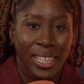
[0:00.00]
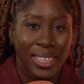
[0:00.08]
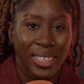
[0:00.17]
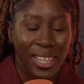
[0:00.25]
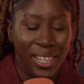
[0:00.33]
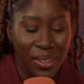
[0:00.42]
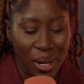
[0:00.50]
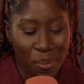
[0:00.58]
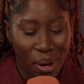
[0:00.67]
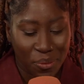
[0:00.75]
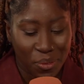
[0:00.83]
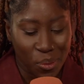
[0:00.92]
I don't know. I
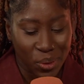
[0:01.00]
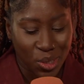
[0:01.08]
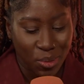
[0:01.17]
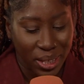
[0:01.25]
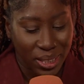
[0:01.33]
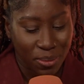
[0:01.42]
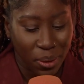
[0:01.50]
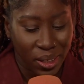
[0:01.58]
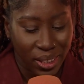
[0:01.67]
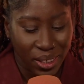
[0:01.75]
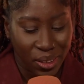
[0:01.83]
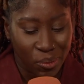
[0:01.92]
might have to retract
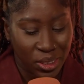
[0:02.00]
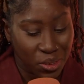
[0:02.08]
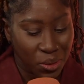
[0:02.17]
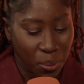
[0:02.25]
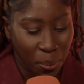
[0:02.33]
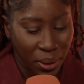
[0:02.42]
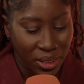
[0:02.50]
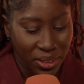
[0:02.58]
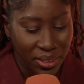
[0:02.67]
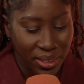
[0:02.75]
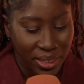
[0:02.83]
my original opinion.